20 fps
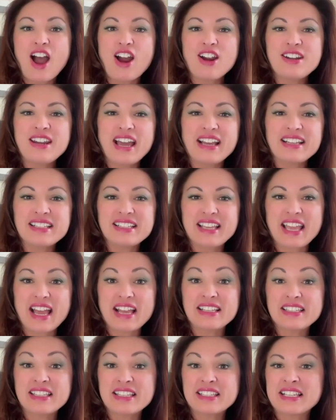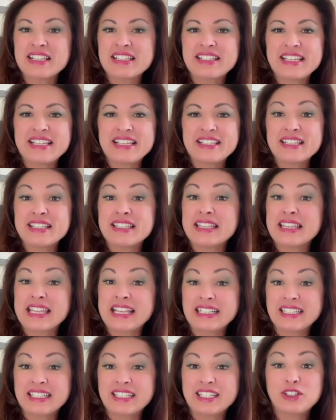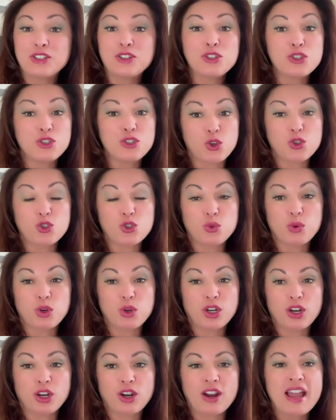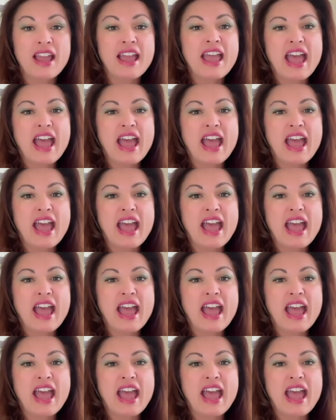Our next guest is a seasoned clinical social worker